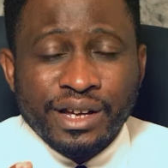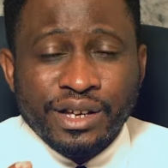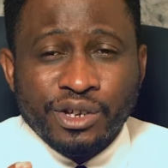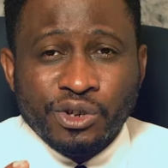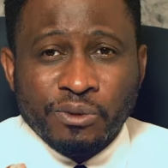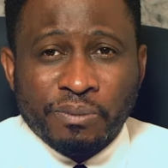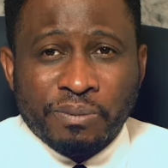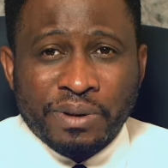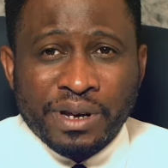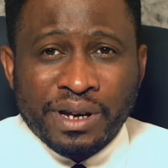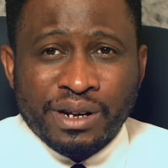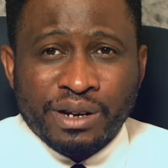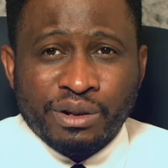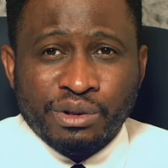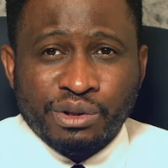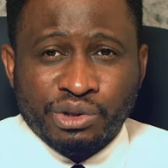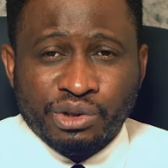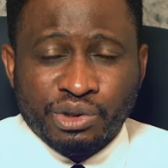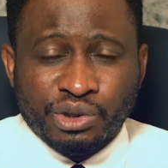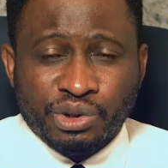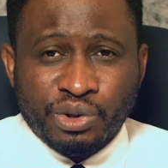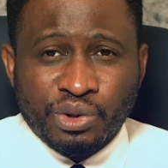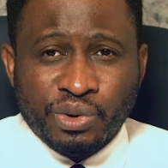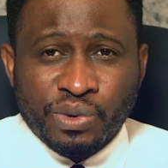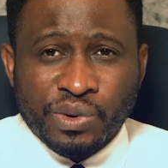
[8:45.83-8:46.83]
You pedal
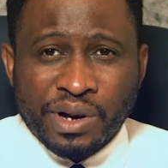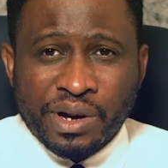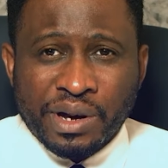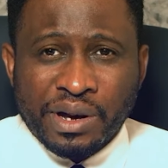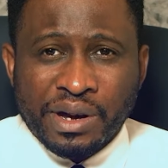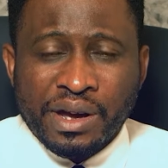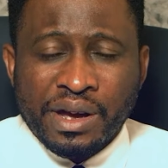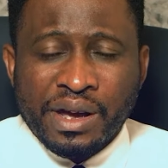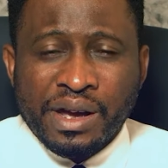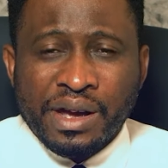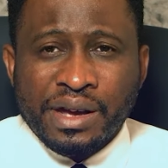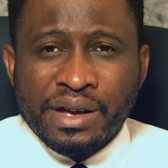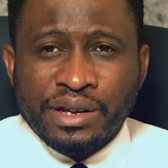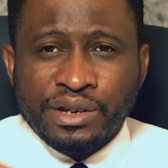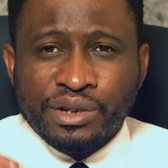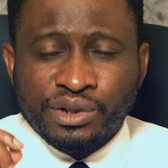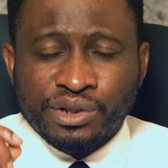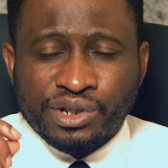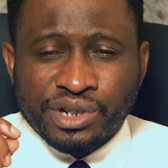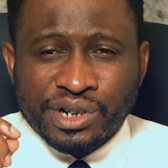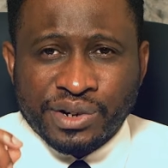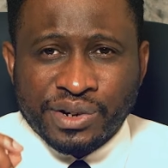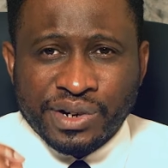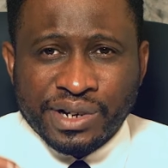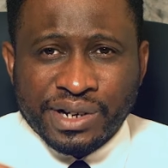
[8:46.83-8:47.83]
slower, you
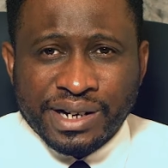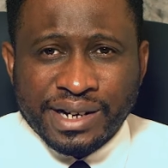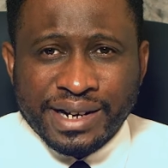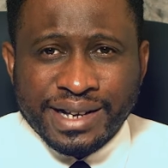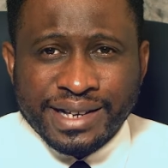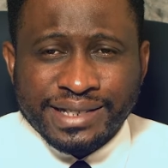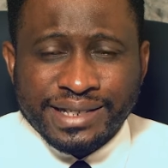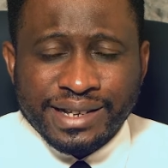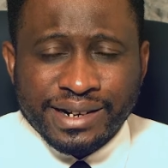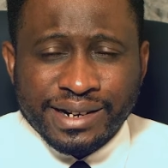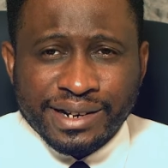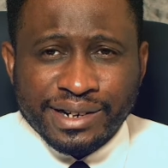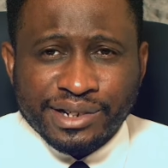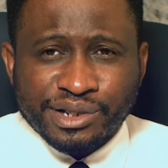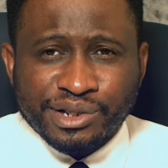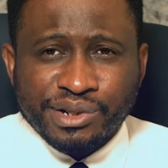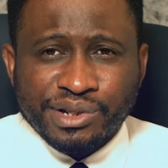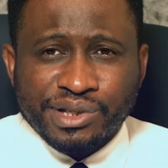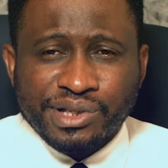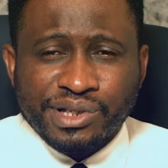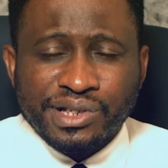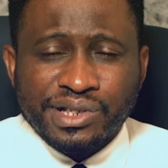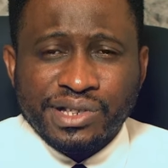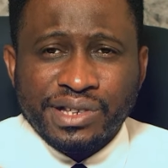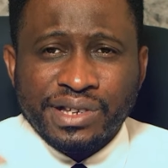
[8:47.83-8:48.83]
generate less
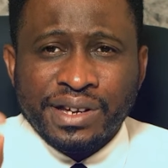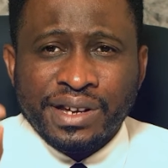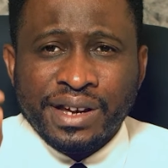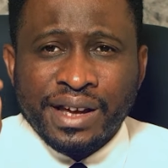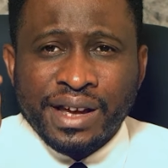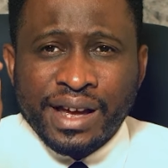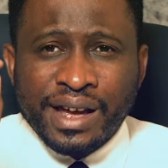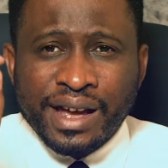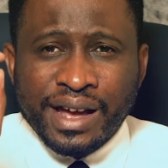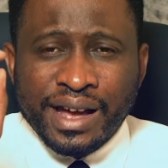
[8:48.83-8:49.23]
electricity,